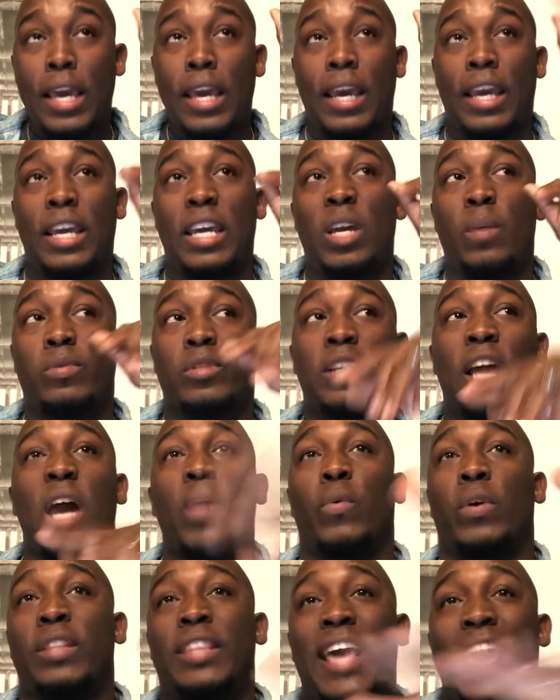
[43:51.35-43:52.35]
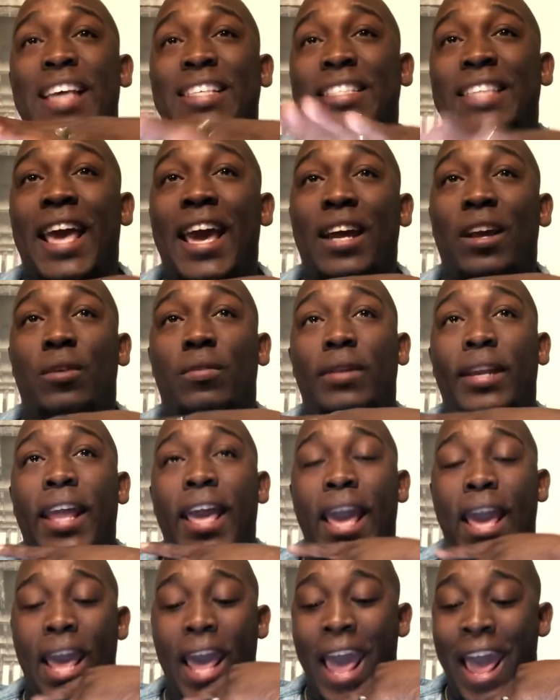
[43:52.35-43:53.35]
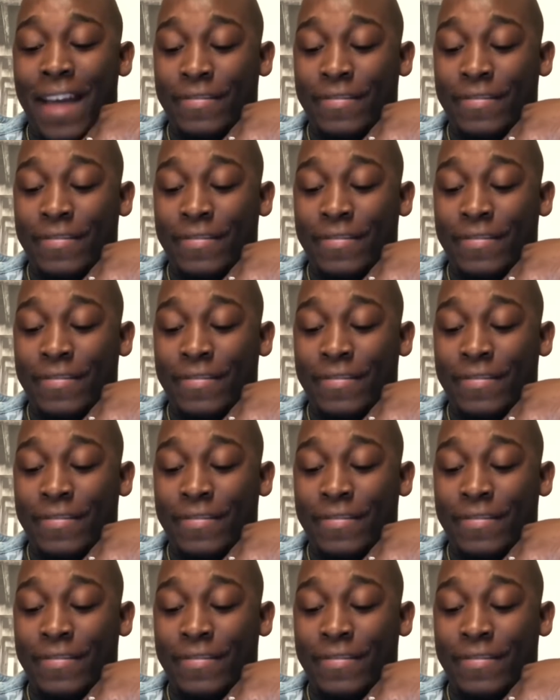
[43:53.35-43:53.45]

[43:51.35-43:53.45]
and he was like, well, that's that on that,